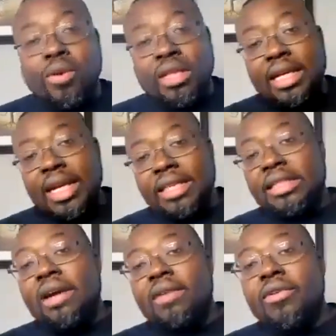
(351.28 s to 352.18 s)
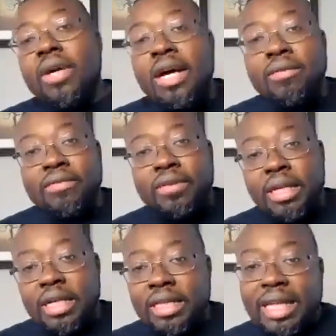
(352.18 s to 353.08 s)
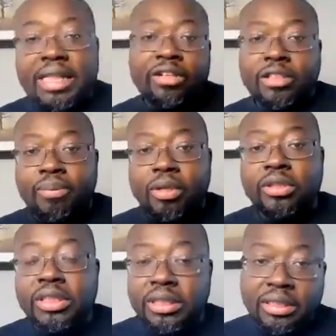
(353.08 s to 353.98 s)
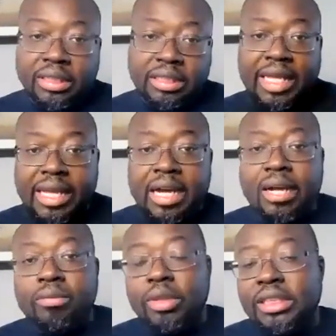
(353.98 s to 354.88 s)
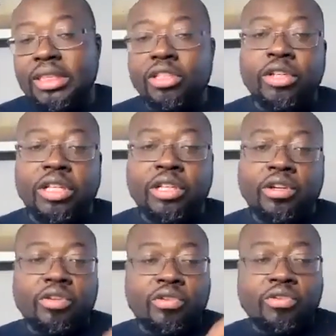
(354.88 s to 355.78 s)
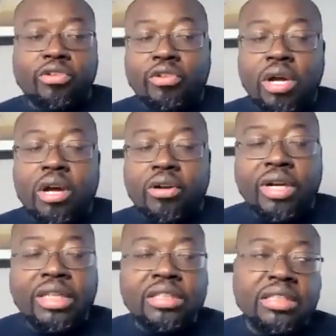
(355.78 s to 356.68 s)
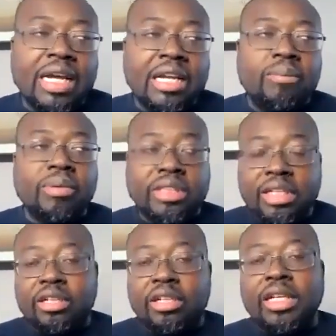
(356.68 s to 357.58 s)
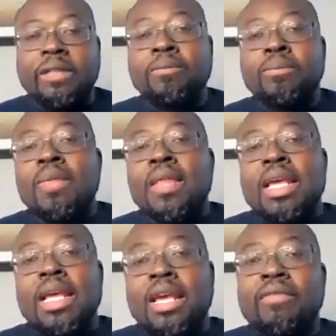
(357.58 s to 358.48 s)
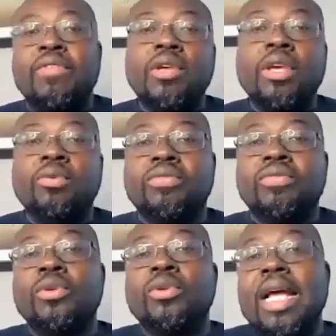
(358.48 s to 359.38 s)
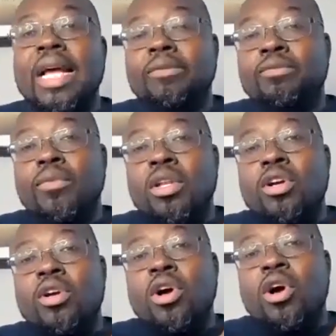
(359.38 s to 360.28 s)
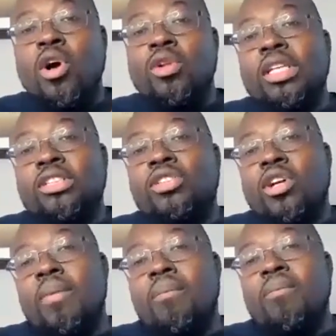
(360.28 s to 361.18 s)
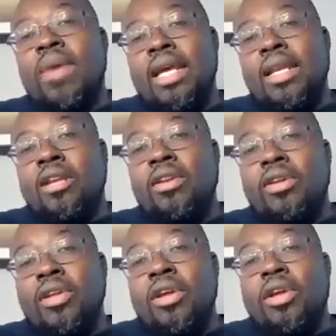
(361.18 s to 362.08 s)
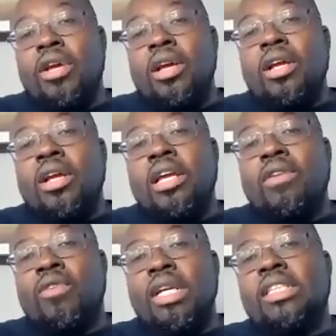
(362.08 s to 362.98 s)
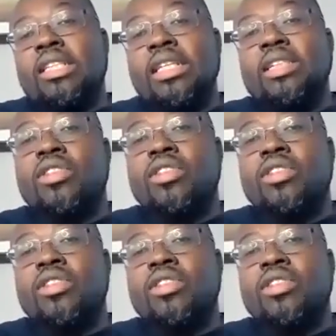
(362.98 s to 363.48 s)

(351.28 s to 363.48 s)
for the next level of that they're supposed to take up, which in the in the uh, Greek society particularly, if you, it was viewed that only certain men can reach